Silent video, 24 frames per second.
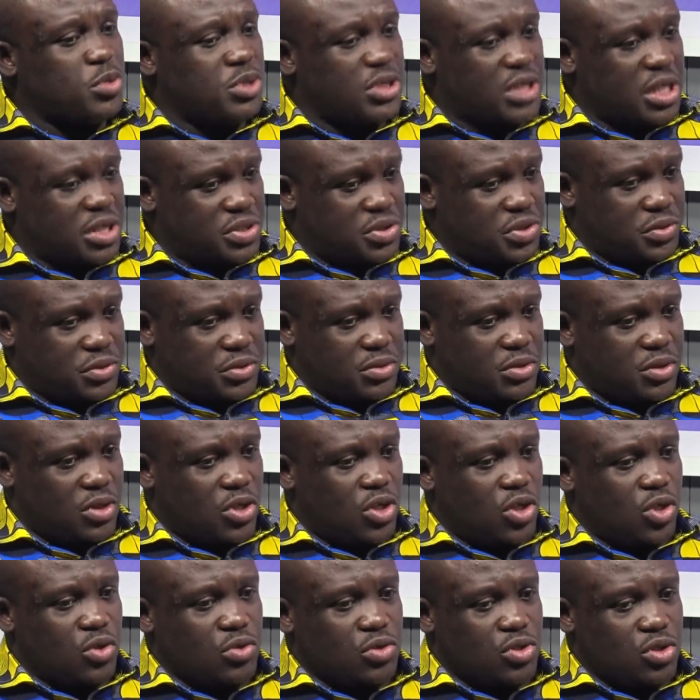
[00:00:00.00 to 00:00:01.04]
potential,
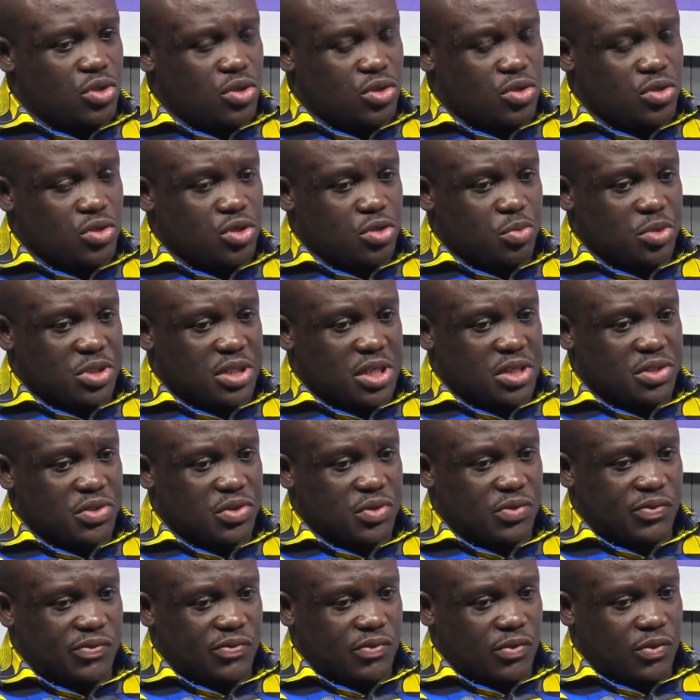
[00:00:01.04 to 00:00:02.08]
huge huge huge
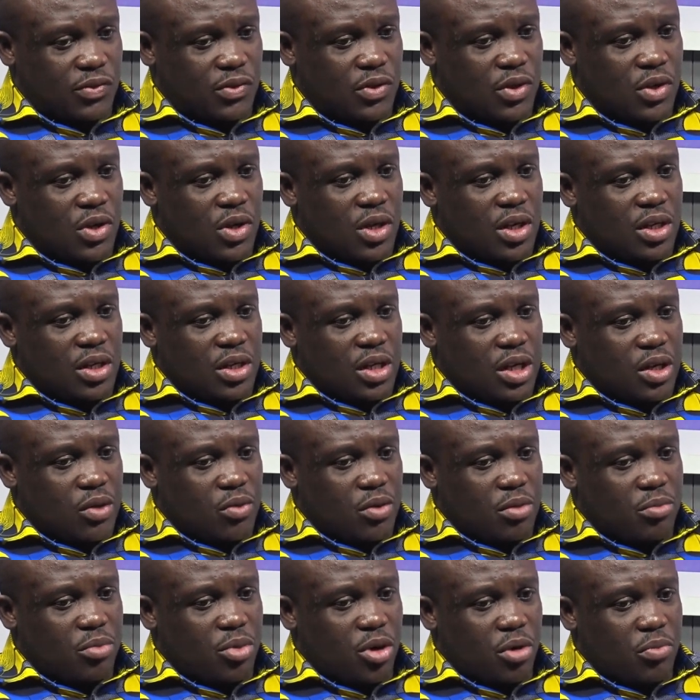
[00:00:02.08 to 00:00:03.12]
potential for
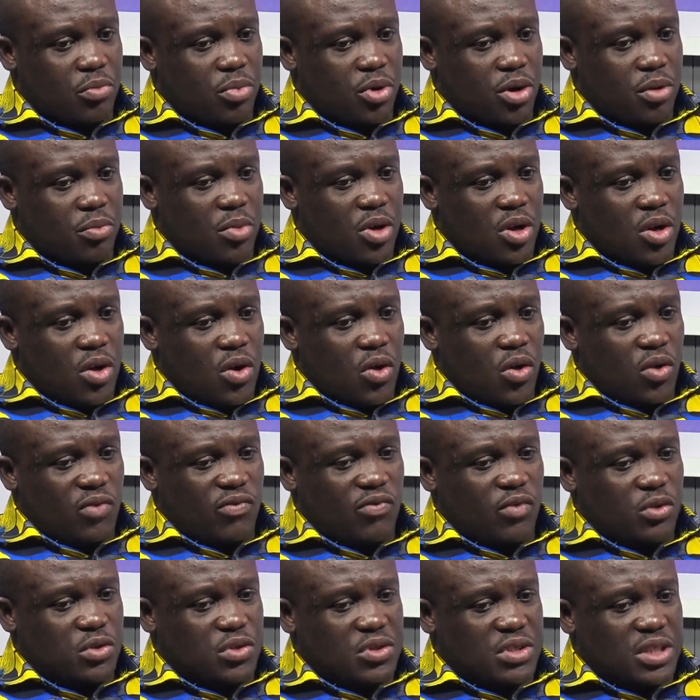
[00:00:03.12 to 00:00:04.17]
Ningo and Prampram.
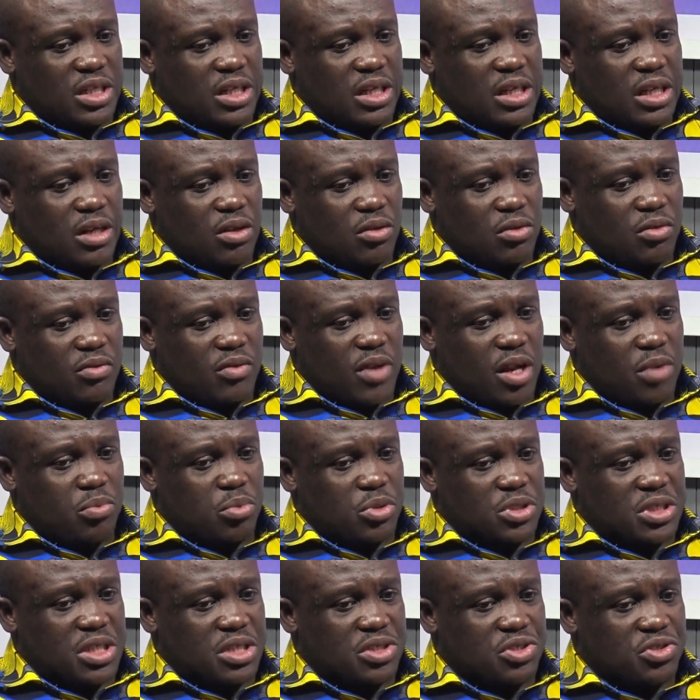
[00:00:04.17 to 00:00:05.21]
Unfortunately, a lot of that
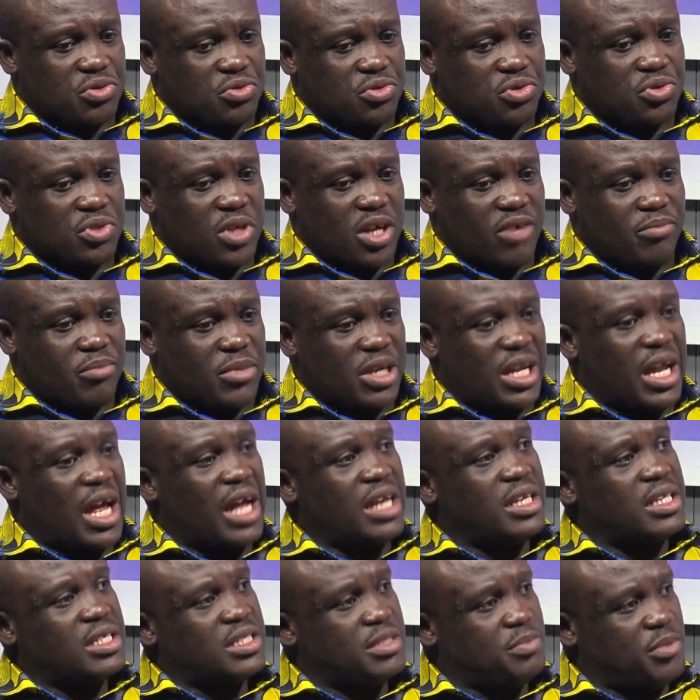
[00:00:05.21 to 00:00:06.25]
potential should have been
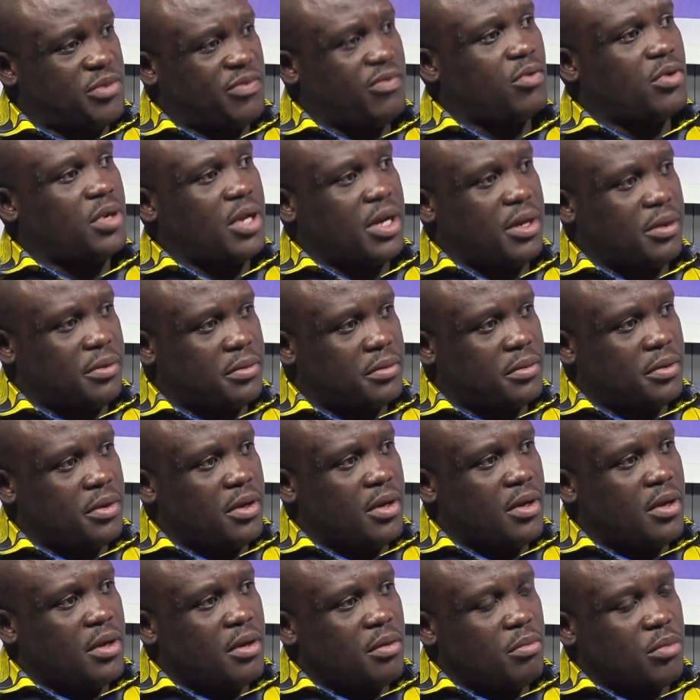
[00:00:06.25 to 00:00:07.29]
harnessed before now.
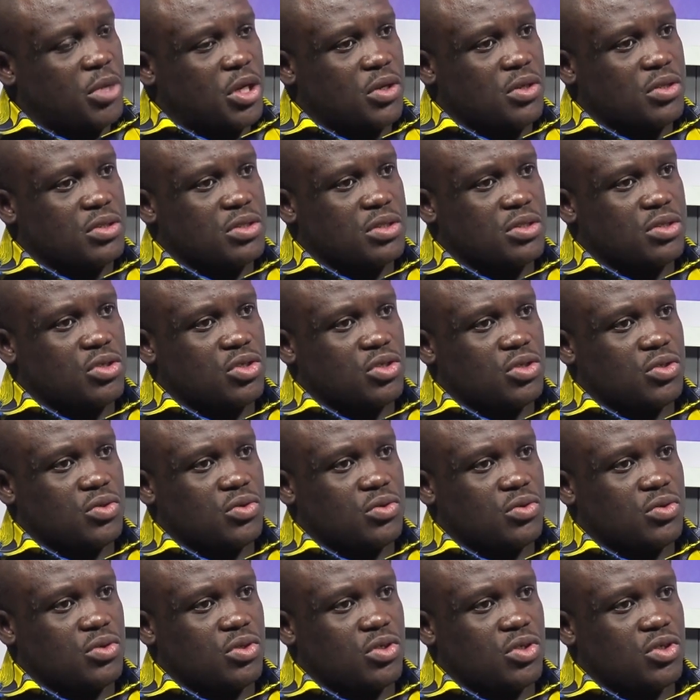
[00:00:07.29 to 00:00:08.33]
Because mm.
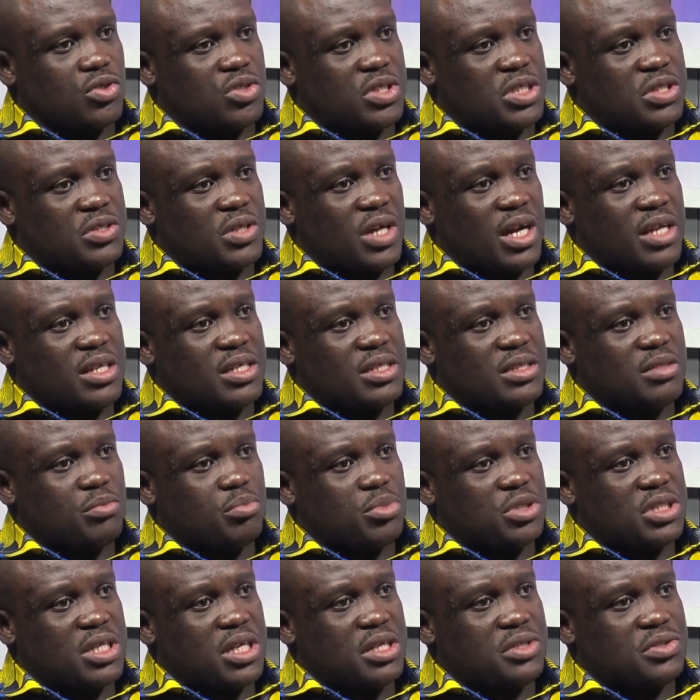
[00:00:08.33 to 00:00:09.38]
you, you see, to harness the
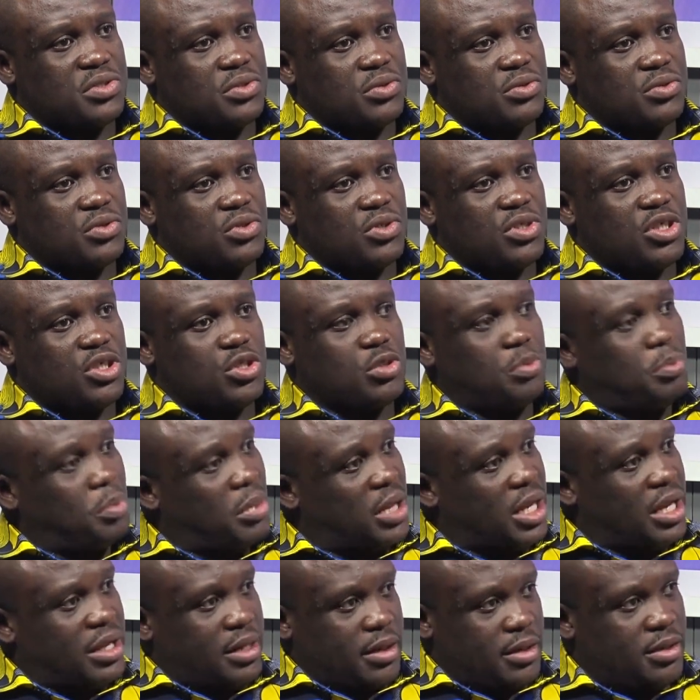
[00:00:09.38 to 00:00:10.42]
potential, you need to
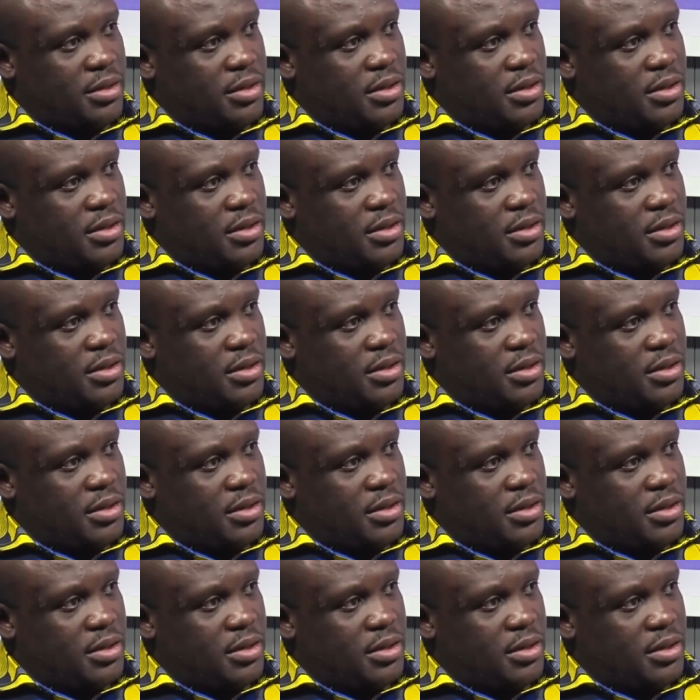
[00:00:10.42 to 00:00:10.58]
plan.